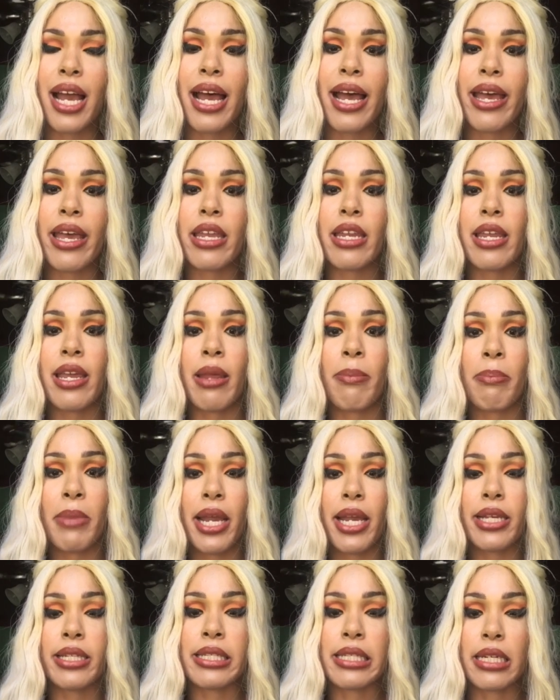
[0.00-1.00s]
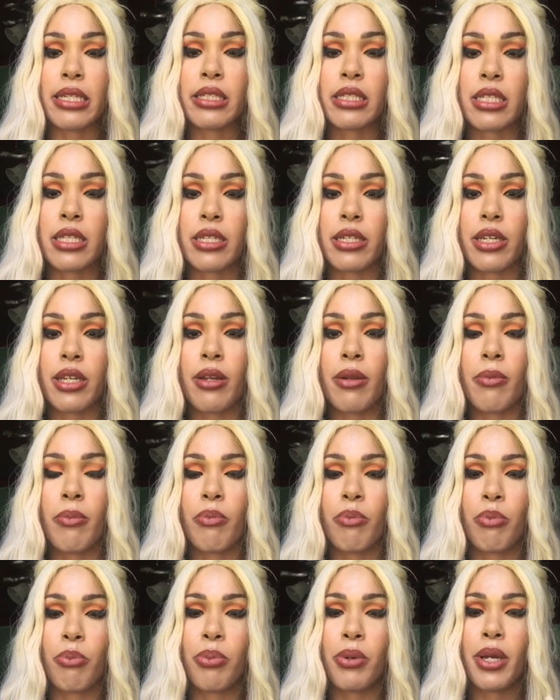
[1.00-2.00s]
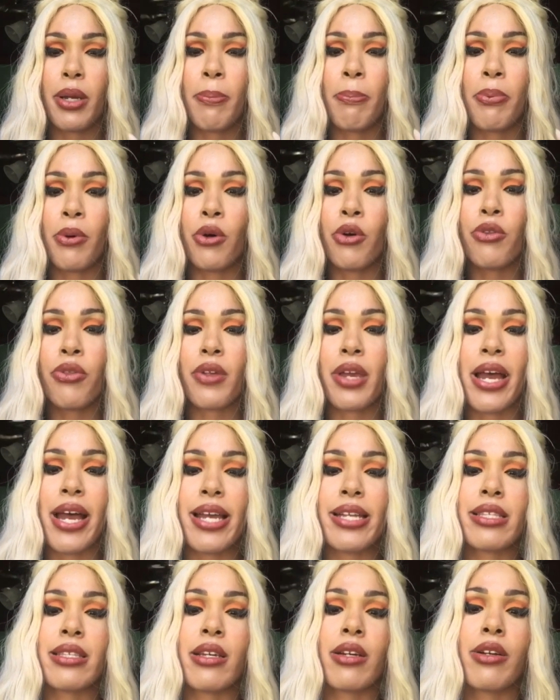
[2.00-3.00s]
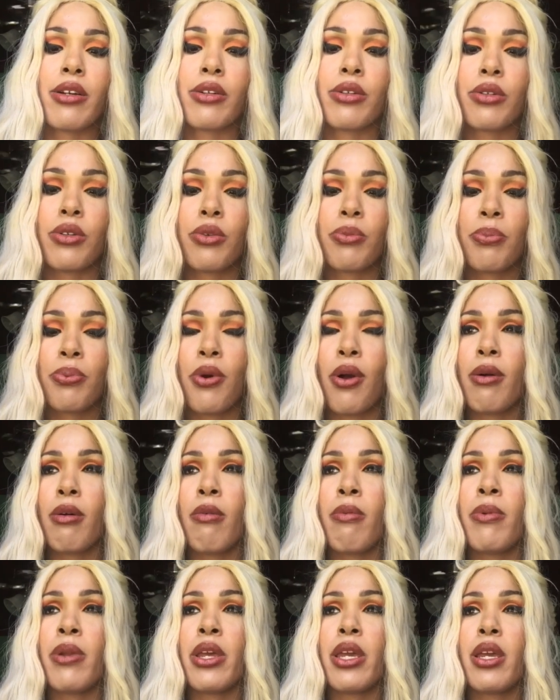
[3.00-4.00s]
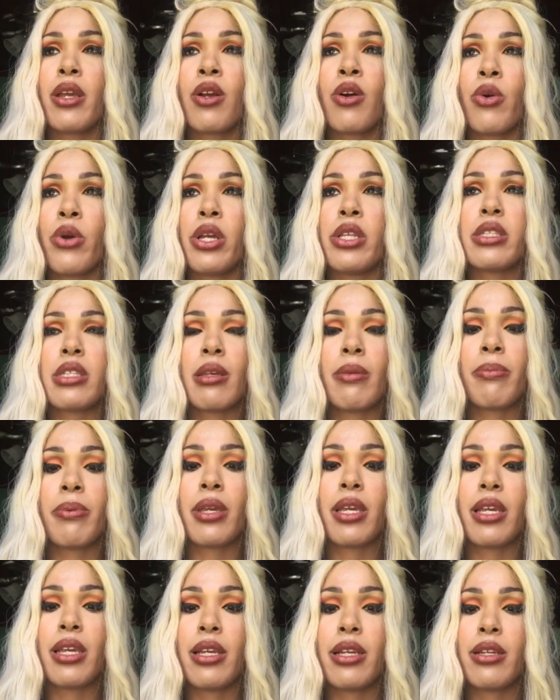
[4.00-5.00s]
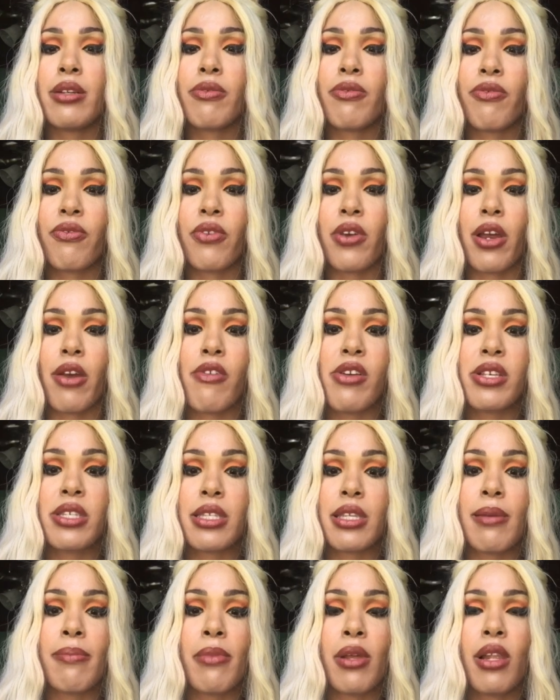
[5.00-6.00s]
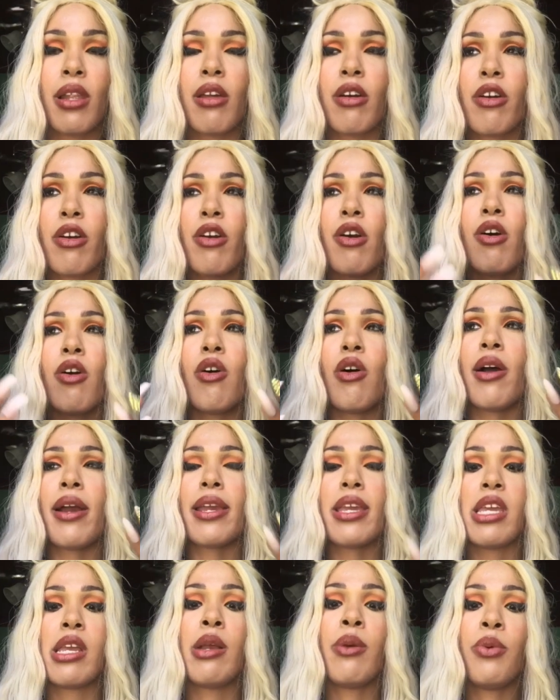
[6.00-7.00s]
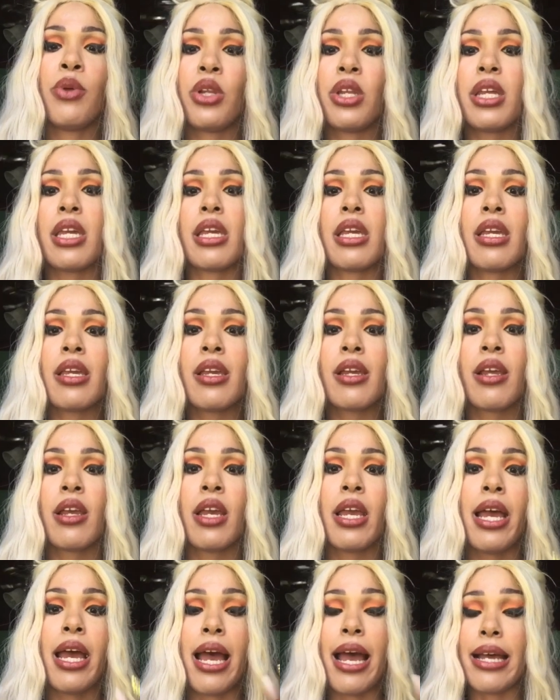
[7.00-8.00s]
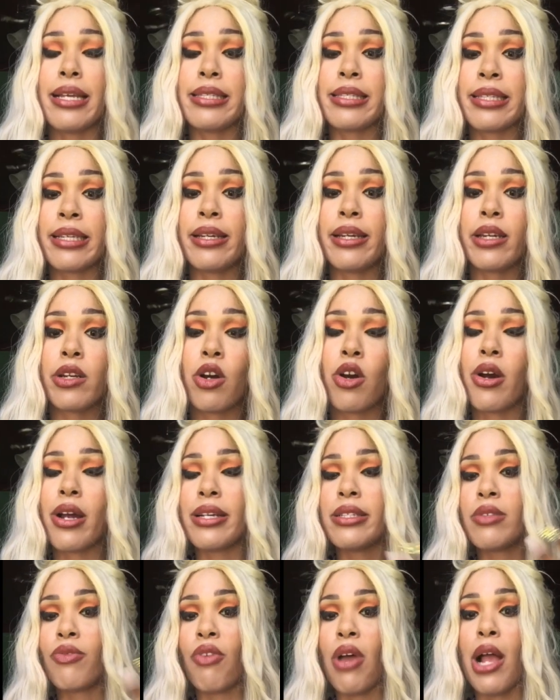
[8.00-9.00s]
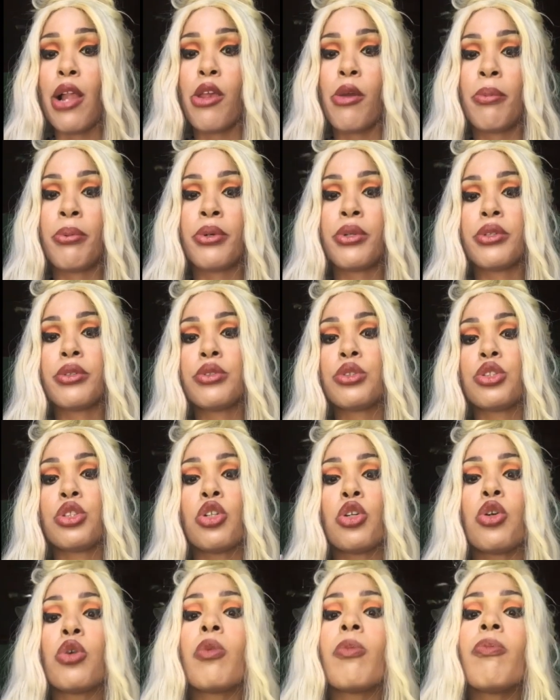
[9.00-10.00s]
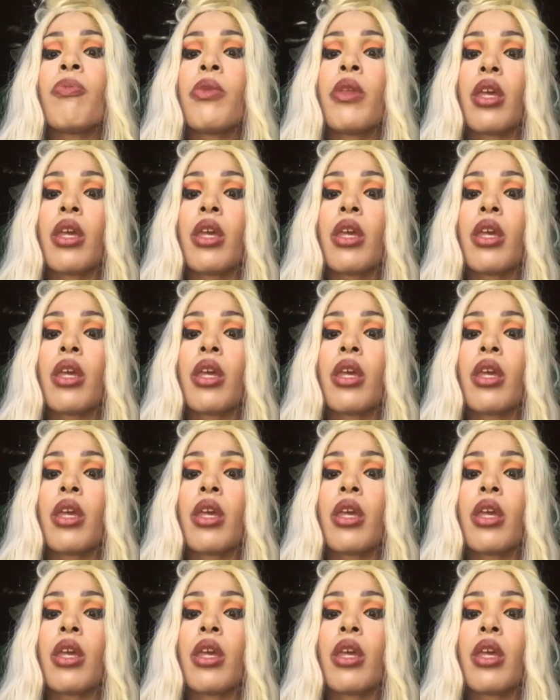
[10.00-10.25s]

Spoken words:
guide in my adulthood, but both guides are probably going to be very similar or equally as good or as valuable. So